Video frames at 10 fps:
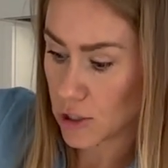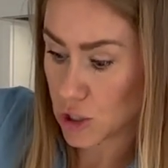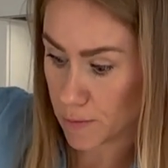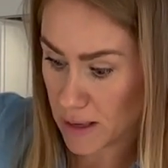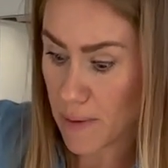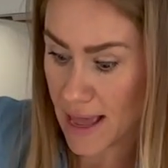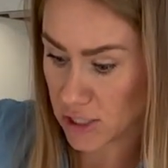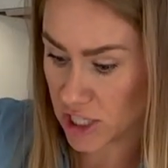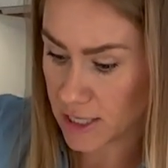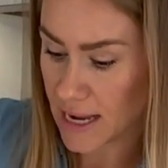so be
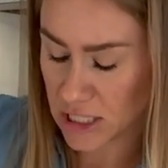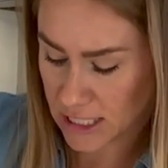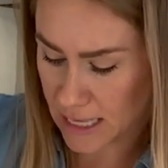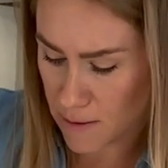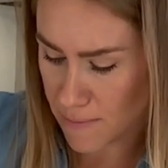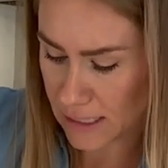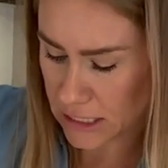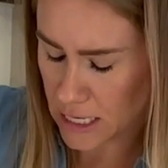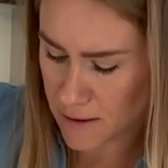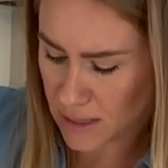patient and just keep
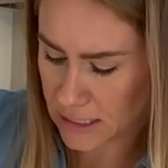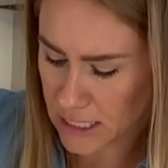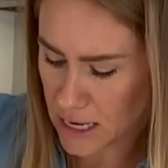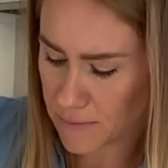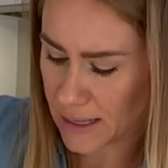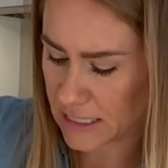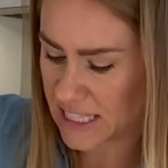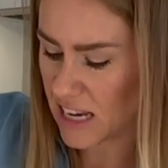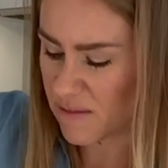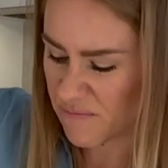mixing and mixing and
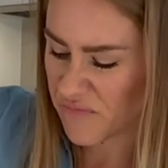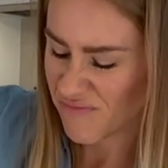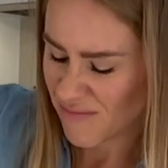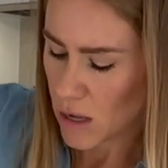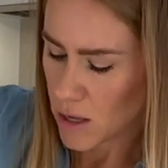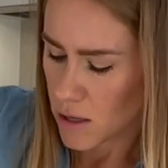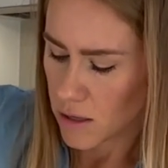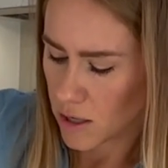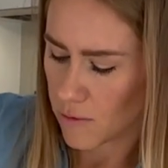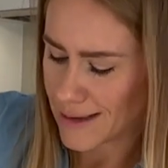mixing.
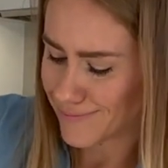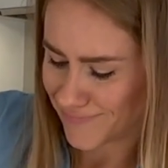You know what?